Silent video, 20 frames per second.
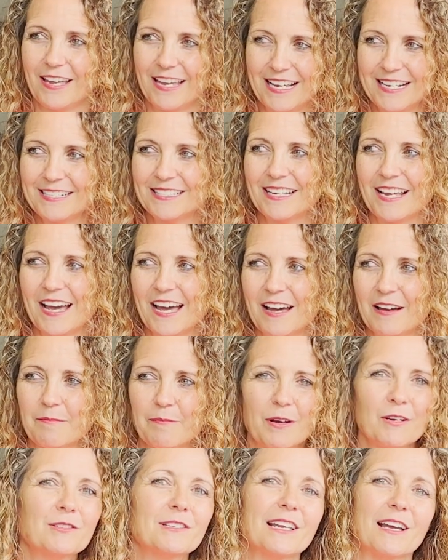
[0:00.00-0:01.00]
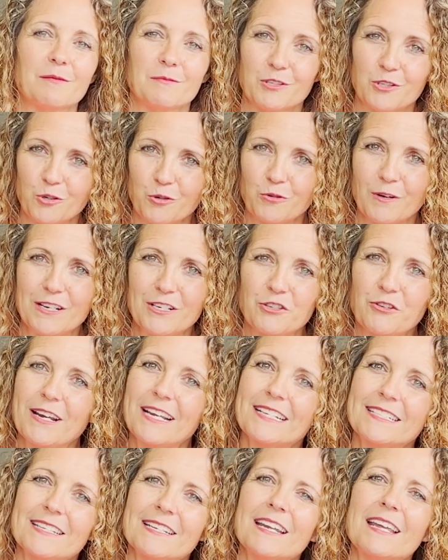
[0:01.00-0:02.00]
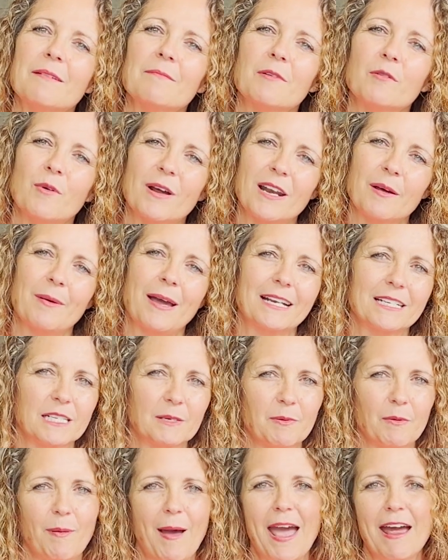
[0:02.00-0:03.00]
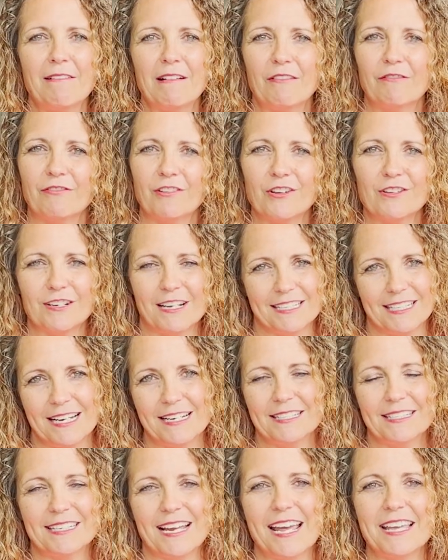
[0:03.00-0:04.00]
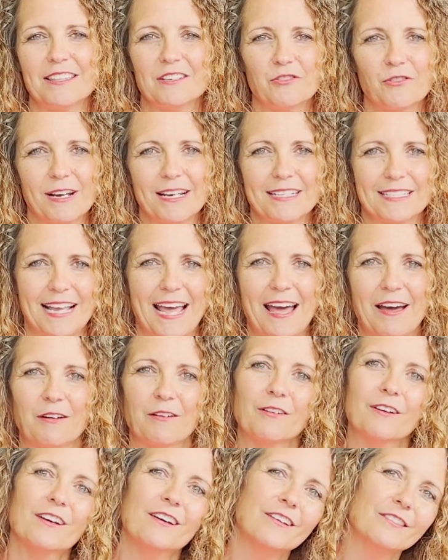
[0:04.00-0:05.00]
easier. Mostly I'm storing drinks in it, but when I'm actually preparing food, I tend to take the drinks out.